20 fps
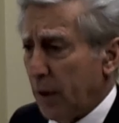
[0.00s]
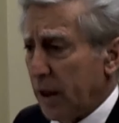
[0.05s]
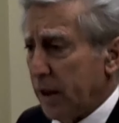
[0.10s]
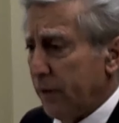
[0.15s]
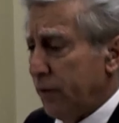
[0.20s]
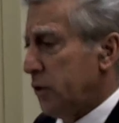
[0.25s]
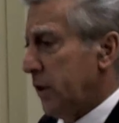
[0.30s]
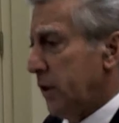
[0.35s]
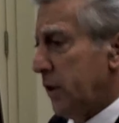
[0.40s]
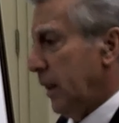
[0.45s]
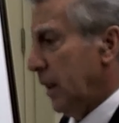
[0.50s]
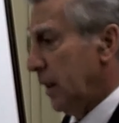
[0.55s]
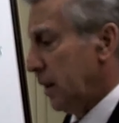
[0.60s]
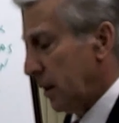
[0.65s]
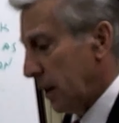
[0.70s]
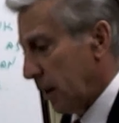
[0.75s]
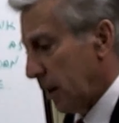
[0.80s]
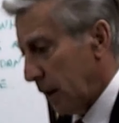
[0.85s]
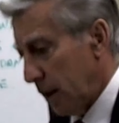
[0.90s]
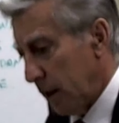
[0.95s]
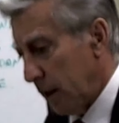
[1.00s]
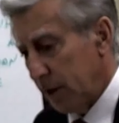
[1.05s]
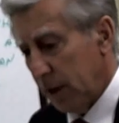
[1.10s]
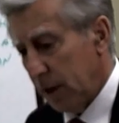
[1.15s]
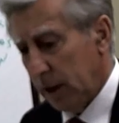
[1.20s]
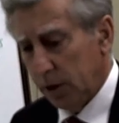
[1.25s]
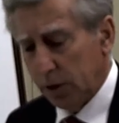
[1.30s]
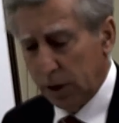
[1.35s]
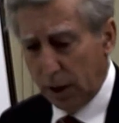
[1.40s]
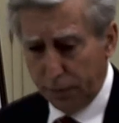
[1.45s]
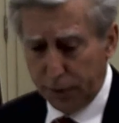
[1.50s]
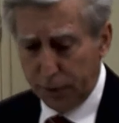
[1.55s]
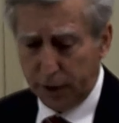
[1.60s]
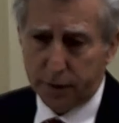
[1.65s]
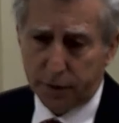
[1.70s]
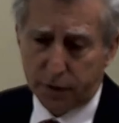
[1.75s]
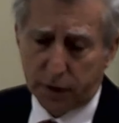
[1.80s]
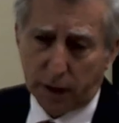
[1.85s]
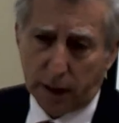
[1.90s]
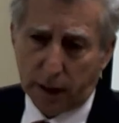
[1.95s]
But if you take the
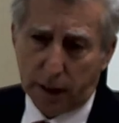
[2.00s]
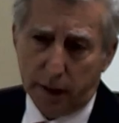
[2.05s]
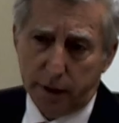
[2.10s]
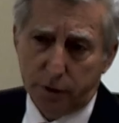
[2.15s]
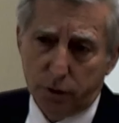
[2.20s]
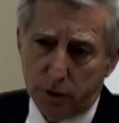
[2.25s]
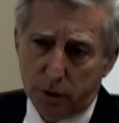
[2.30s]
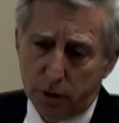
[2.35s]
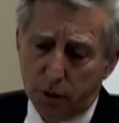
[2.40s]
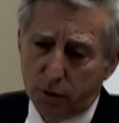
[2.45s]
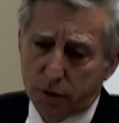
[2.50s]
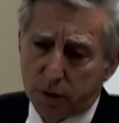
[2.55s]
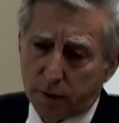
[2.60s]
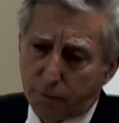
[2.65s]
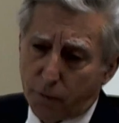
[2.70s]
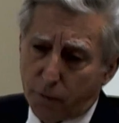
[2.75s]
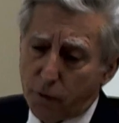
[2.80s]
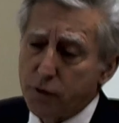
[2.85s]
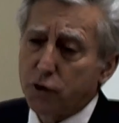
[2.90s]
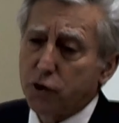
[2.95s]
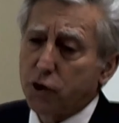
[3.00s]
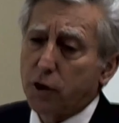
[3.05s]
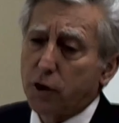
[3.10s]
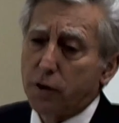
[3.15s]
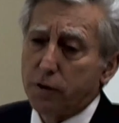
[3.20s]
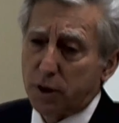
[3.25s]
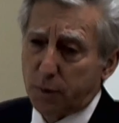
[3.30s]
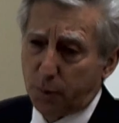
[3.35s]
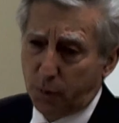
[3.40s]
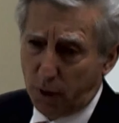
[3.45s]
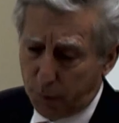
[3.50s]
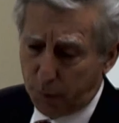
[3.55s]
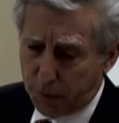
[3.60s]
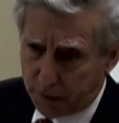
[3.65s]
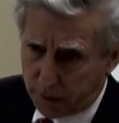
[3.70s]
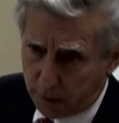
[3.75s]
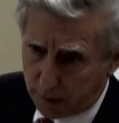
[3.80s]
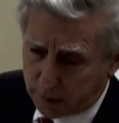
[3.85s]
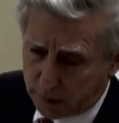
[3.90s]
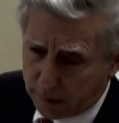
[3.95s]
dividends and you use it for insurance
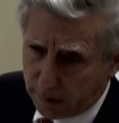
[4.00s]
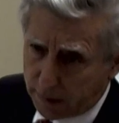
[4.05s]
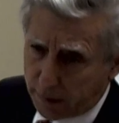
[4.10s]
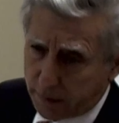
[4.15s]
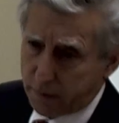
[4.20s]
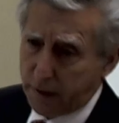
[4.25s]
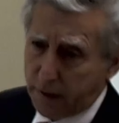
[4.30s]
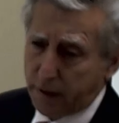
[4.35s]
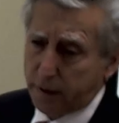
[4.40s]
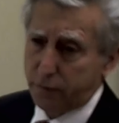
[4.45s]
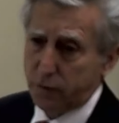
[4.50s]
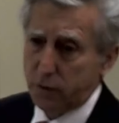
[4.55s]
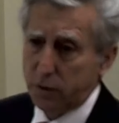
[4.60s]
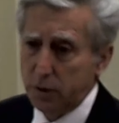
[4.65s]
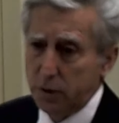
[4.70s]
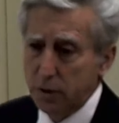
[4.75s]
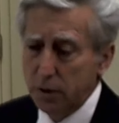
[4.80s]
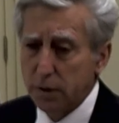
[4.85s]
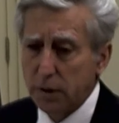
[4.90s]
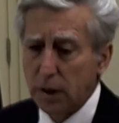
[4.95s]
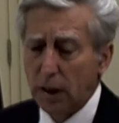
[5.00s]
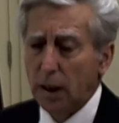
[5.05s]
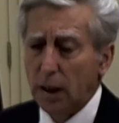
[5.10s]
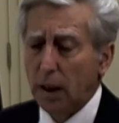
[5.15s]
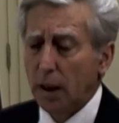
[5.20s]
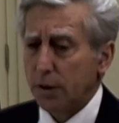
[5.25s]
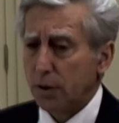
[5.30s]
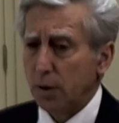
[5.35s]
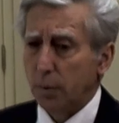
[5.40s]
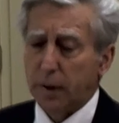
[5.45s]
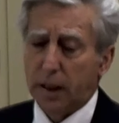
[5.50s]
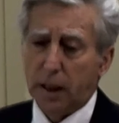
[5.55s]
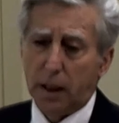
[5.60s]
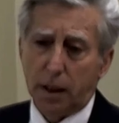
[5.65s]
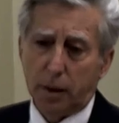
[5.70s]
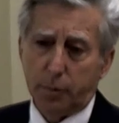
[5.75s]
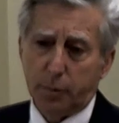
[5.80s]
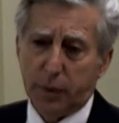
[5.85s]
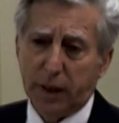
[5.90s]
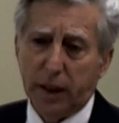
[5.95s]
purposes, like I said, if you use to
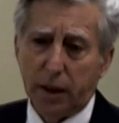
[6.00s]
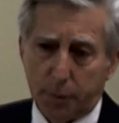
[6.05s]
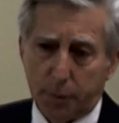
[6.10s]
buy